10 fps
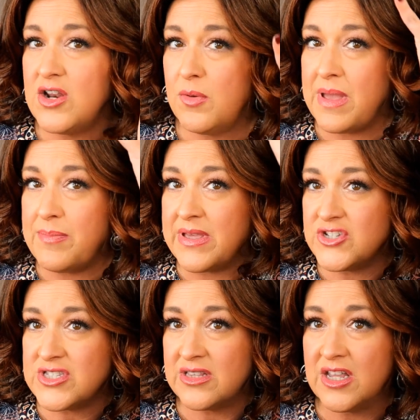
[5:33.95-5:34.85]
you know, maybe
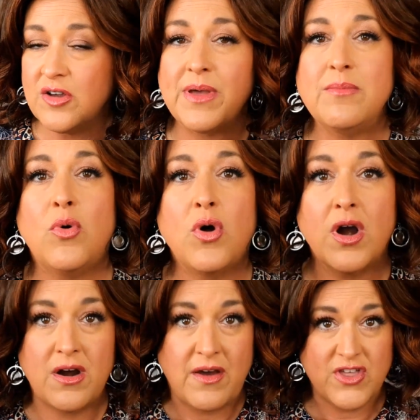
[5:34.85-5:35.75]
just a little bit
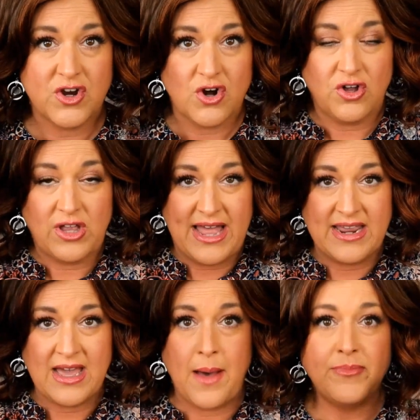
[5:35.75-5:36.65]
more of the curl
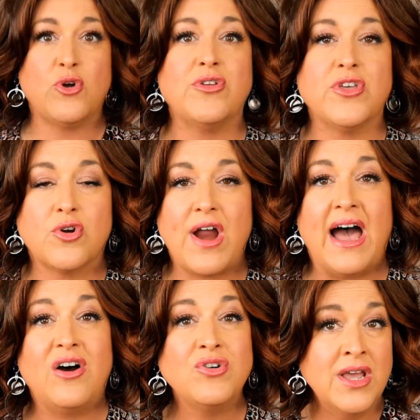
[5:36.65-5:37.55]
heading up toward the
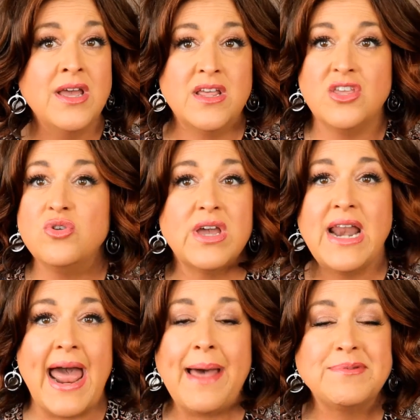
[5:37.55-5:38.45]
crown. You
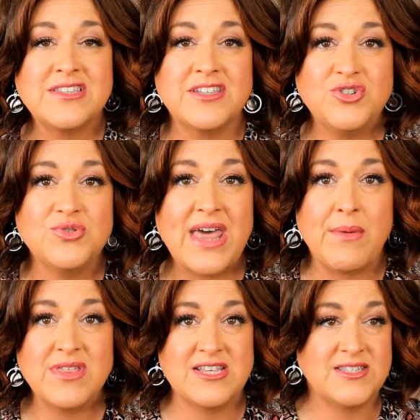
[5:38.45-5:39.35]
can absolutely do
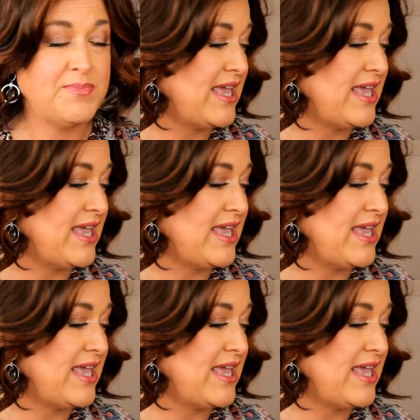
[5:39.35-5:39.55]
that with this